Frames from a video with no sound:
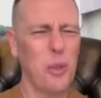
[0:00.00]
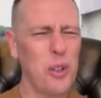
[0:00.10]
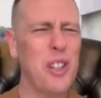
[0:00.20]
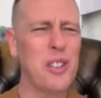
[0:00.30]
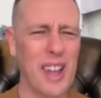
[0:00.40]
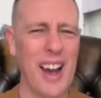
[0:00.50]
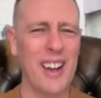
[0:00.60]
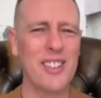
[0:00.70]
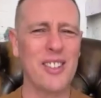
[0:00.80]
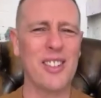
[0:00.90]
Would this
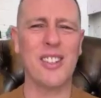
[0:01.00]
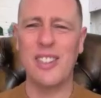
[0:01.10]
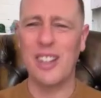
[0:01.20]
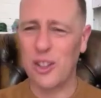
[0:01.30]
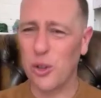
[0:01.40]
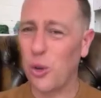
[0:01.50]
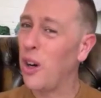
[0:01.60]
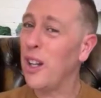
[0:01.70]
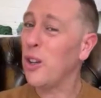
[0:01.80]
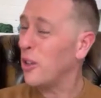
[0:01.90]
count as an essential
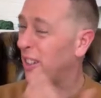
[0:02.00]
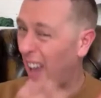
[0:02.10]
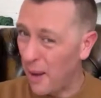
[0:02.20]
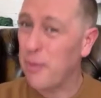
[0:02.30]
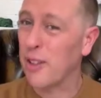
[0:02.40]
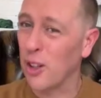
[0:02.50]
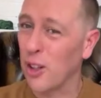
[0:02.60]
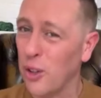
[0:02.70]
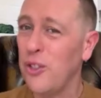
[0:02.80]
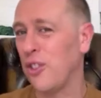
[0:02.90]
oil or an
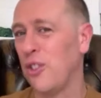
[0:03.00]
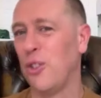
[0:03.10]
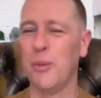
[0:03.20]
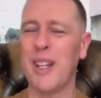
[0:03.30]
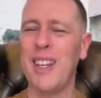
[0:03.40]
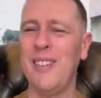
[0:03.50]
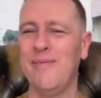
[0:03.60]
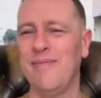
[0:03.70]
absolute normally?